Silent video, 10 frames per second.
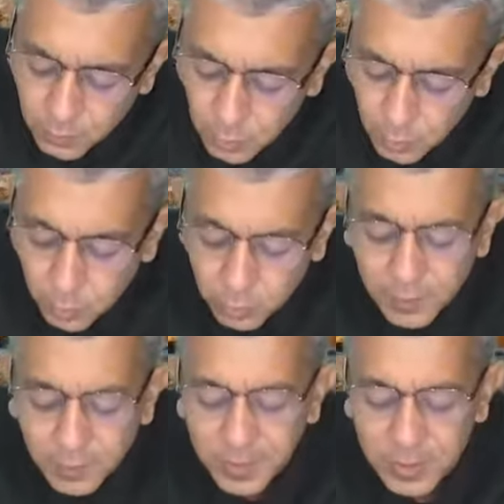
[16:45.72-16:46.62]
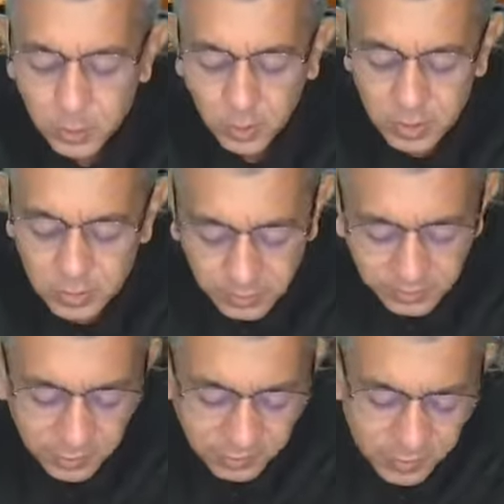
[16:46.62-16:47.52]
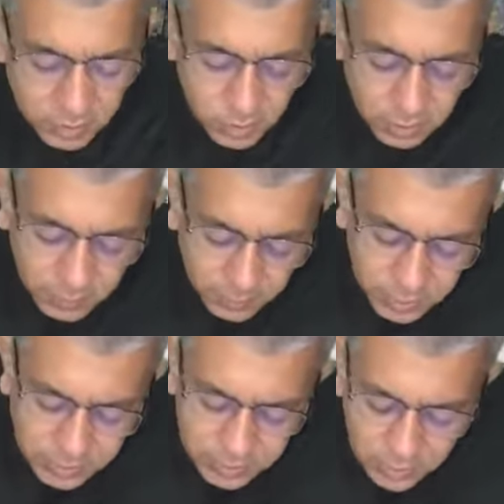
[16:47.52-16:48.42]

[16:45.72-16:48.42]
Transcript: who will be responsible for functioning of the process.